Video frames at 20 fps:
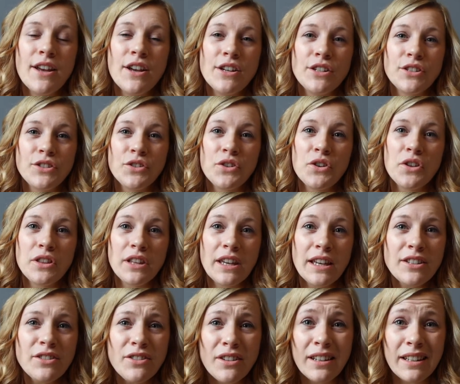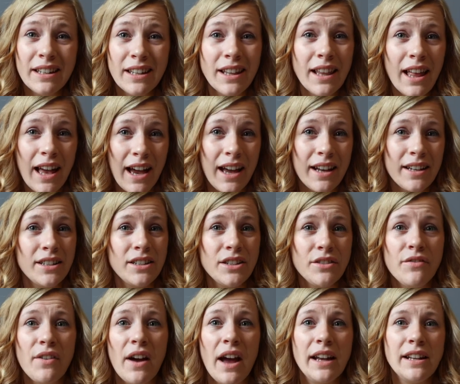So these are a little harder to
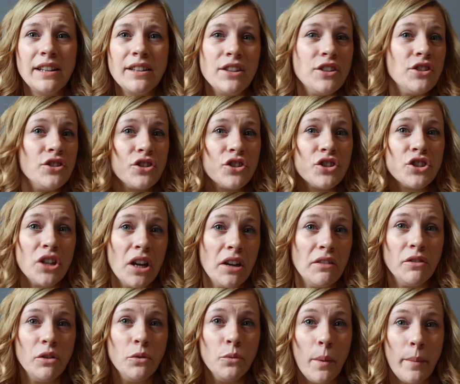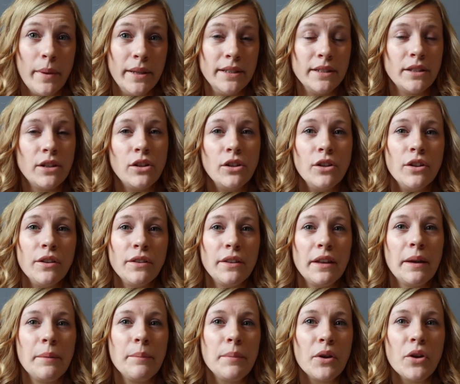find than just general women's
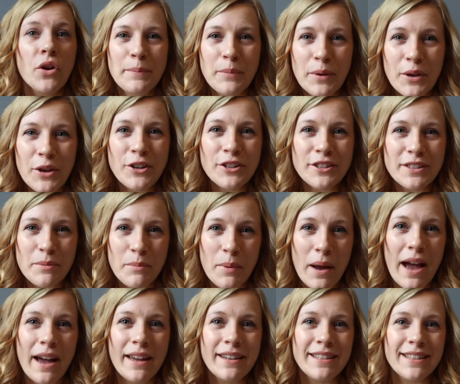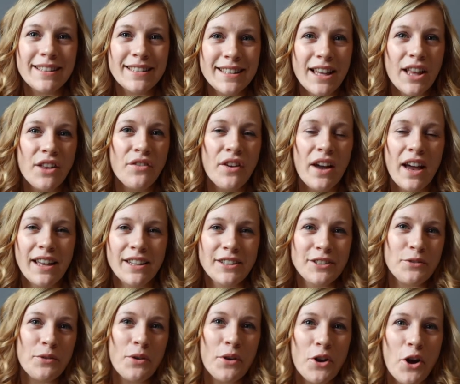clothing because the pattern itself has
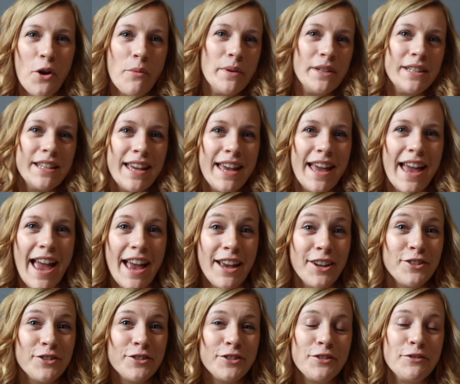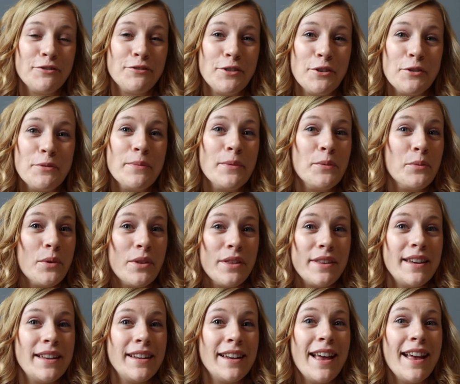to accommodate extra room
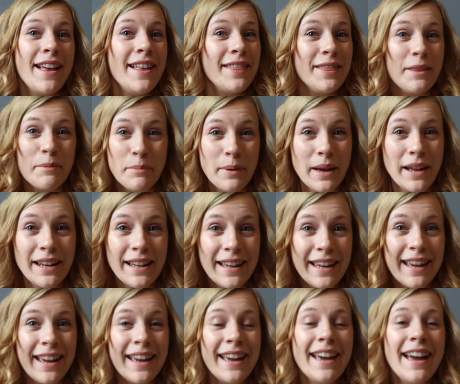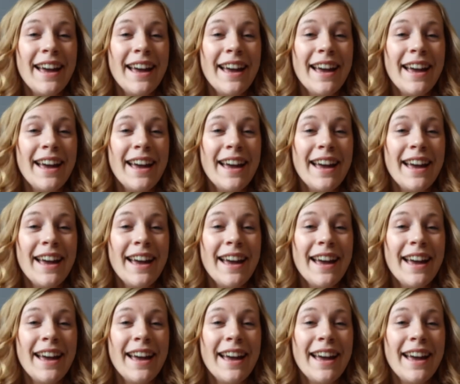within the belly.